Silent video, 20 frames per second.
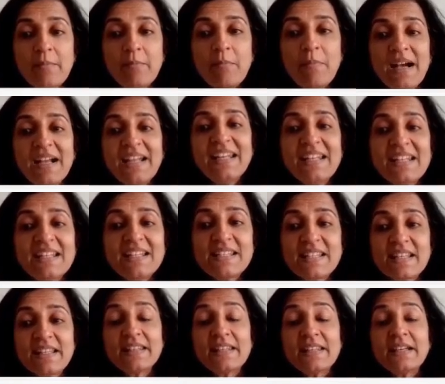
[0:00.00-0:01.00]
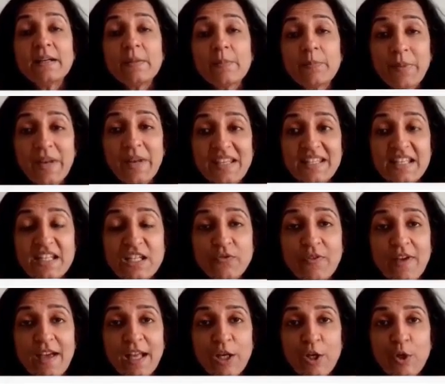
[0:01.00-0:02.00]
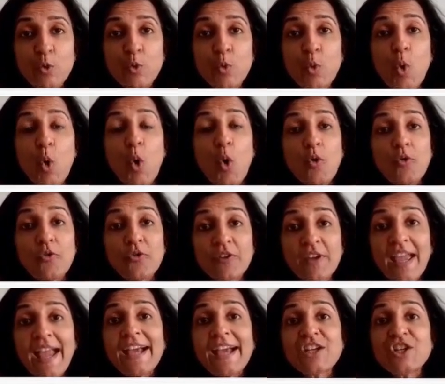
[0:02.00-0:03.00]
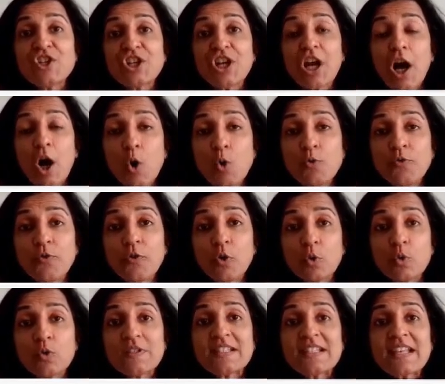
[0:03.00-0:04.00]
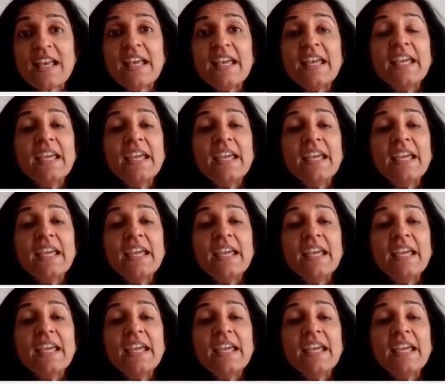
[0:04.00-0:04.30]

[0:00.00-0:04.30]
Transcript: minus the present value of cash outflows